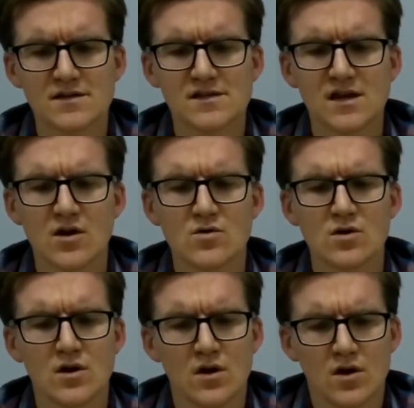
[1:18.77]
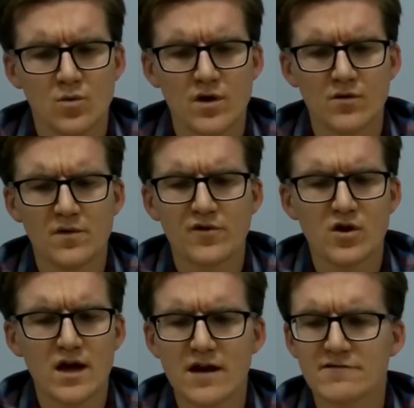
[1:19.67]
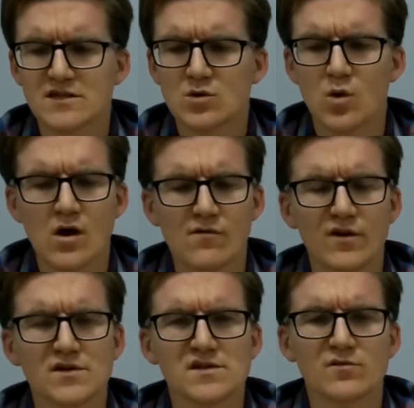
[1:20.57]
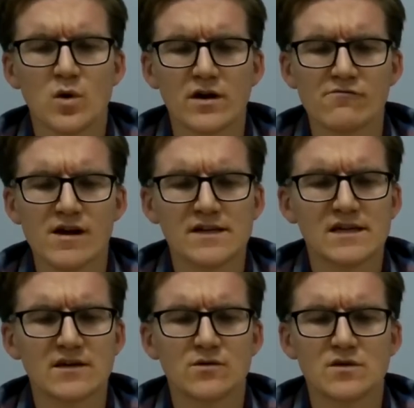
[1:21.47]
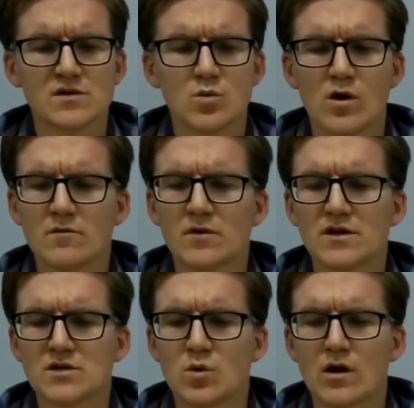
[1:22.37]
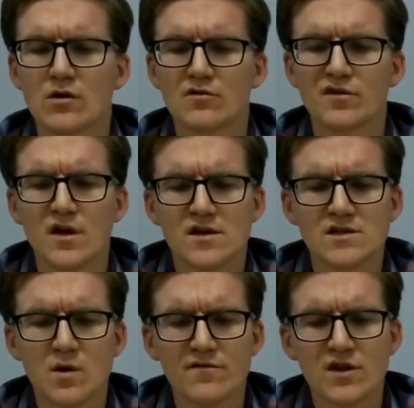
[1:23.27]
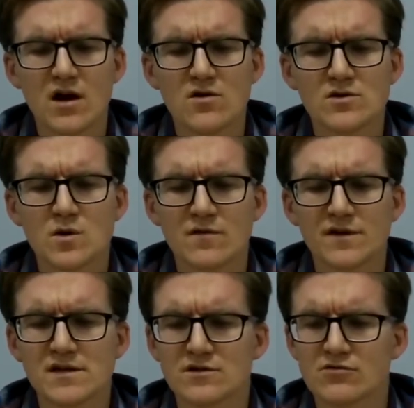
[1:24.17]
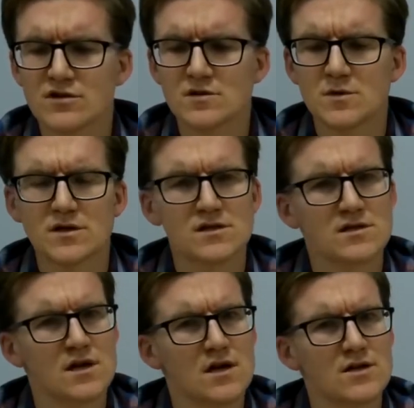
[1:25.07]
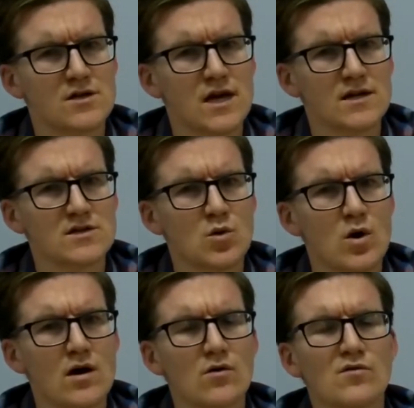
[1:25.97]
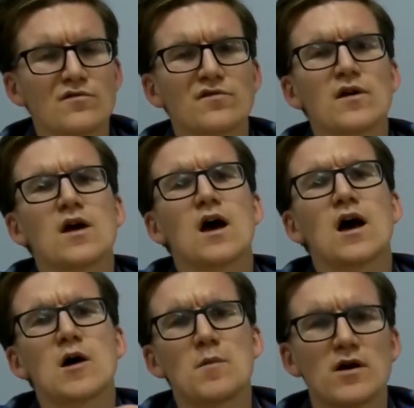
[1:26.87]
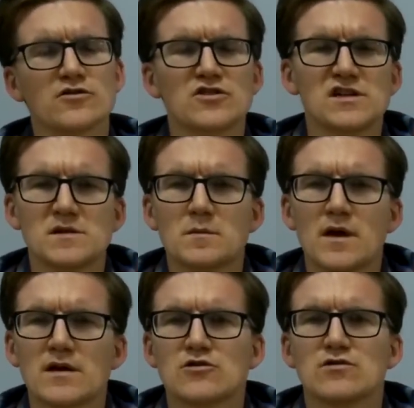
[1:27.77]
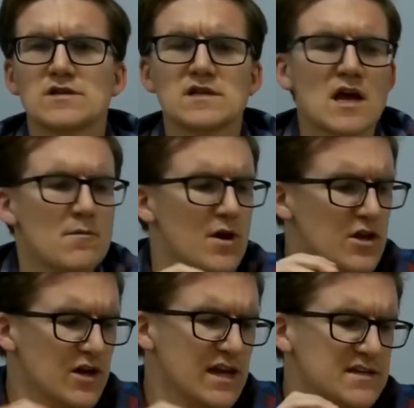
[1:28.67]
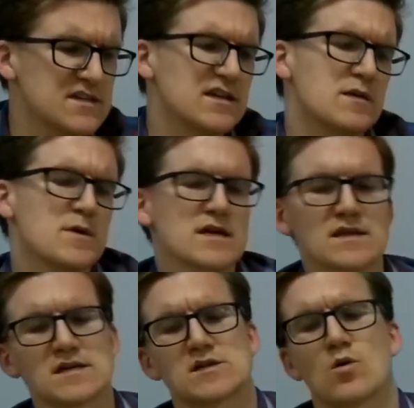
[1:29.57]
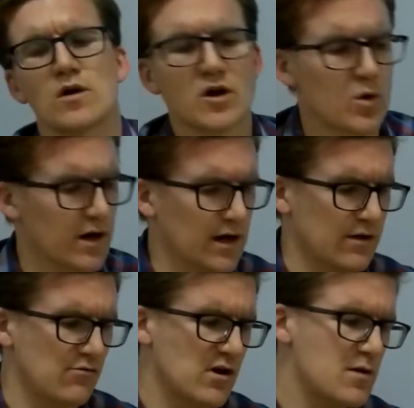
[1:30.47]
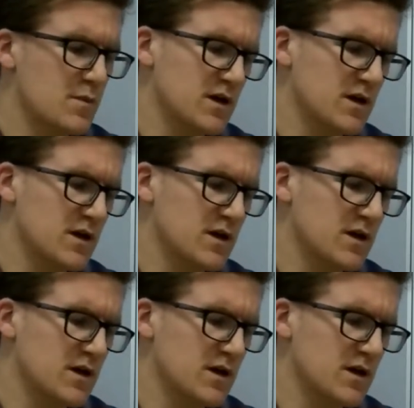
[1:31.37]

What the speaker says: So what we've got here is 12 lots of one, a rectangle that's 1 by 12. So over the whole 12 days of Christmas, you get 12 partridges in pear trees. But you can instantly beat this quite quickly, right?